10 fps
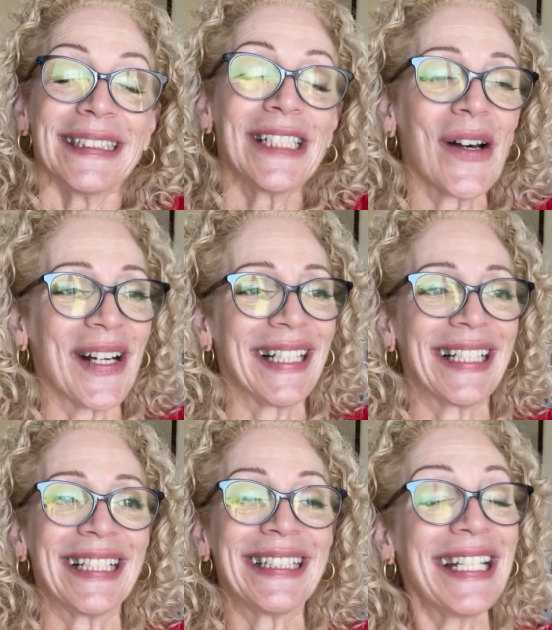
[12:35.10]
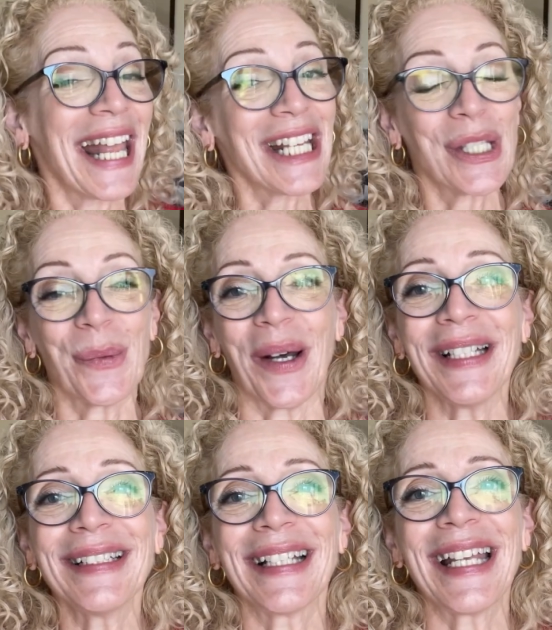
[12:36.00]
so the next
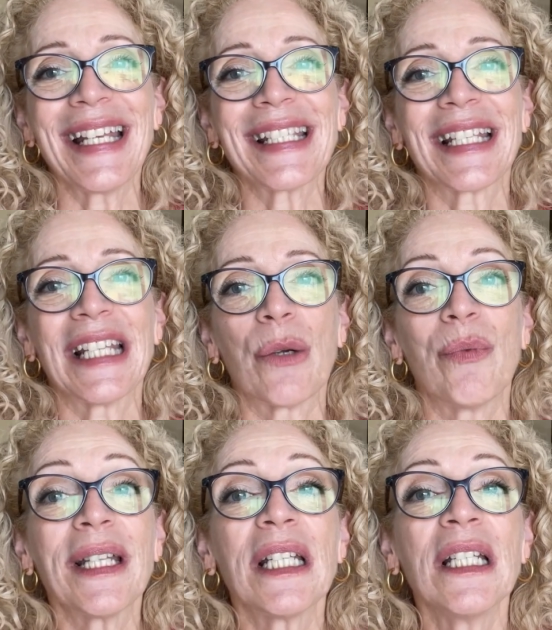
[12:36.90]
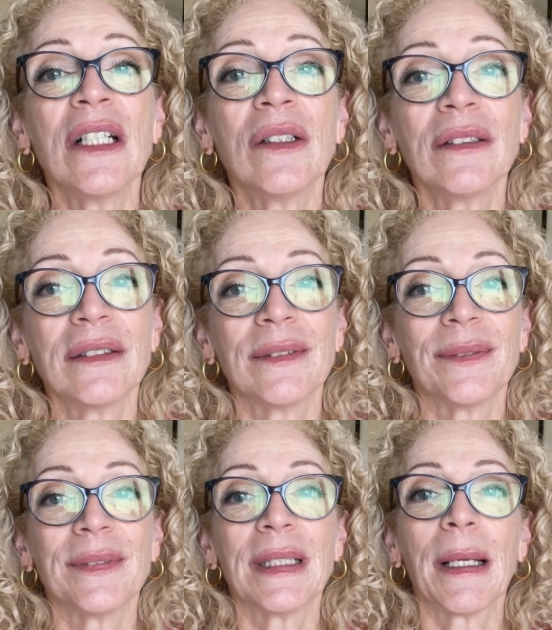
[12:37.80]
one is the retinyl
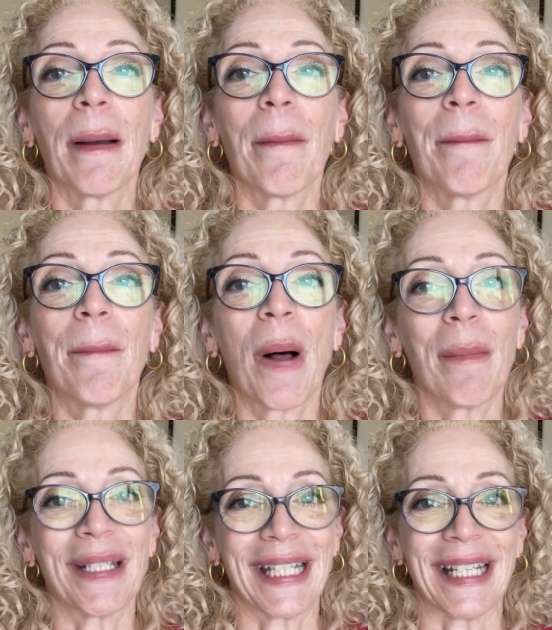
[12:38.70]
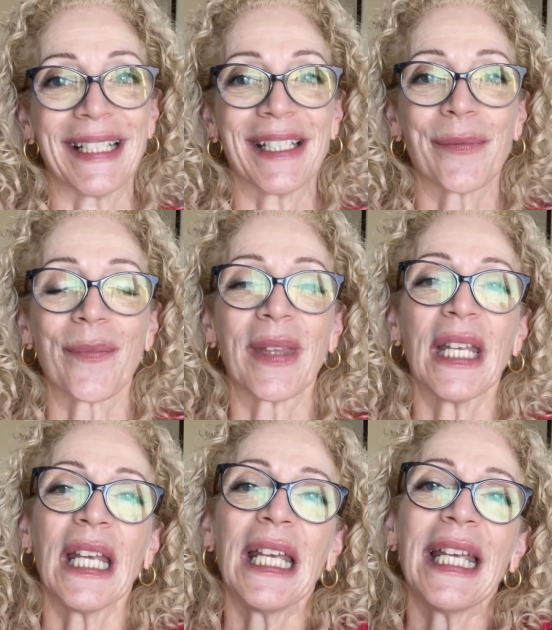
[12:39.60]
palmitate.
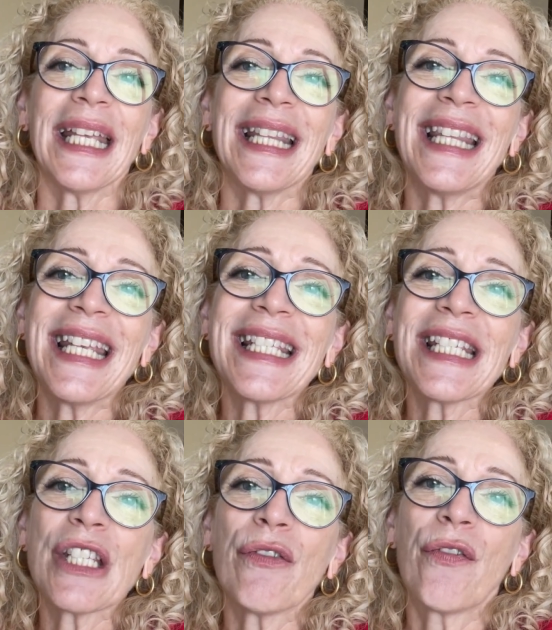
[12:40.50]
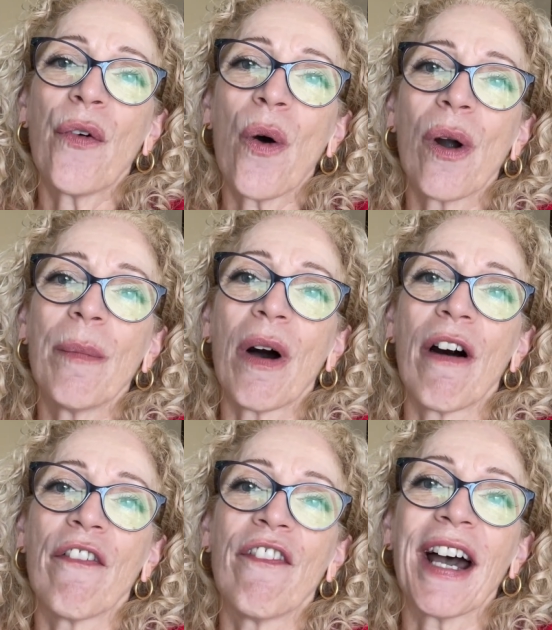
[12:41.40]
This is a form
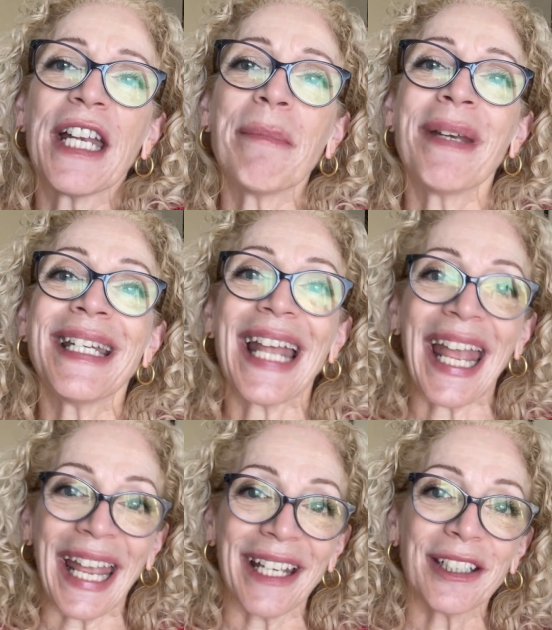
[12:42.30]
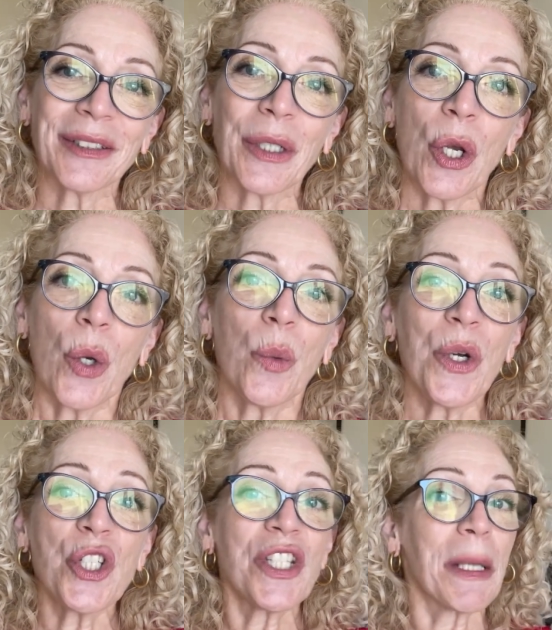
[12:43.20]
of vitamin A,
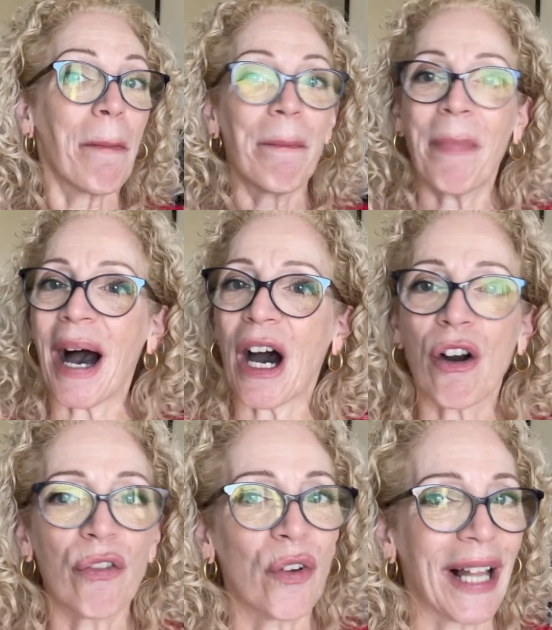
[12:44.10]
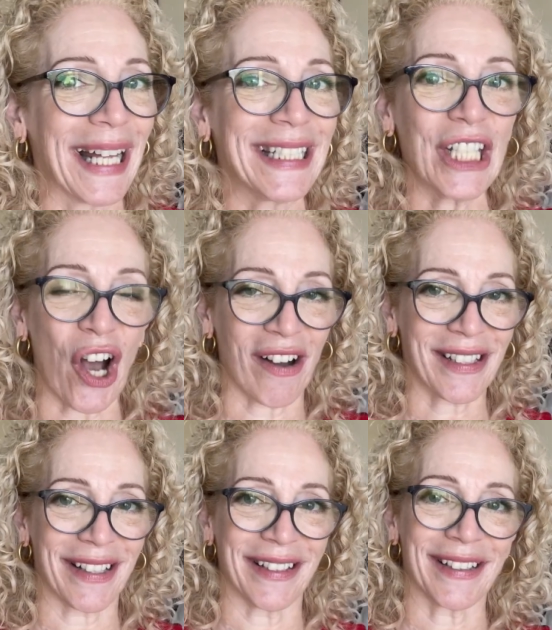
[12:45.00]
which is a powerful
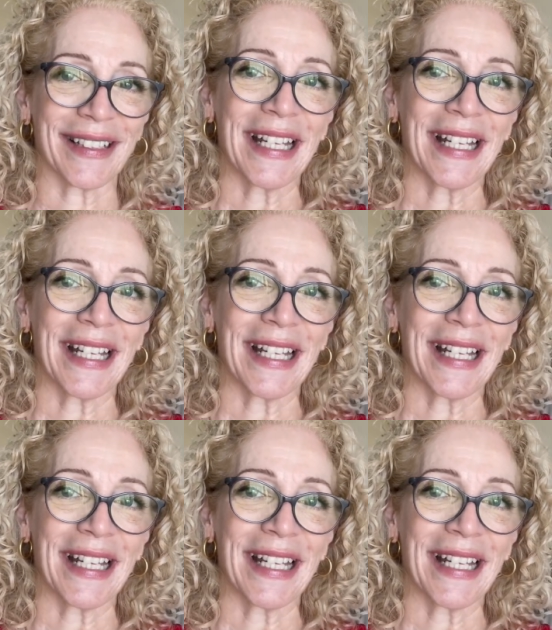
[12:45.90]
antioxidant.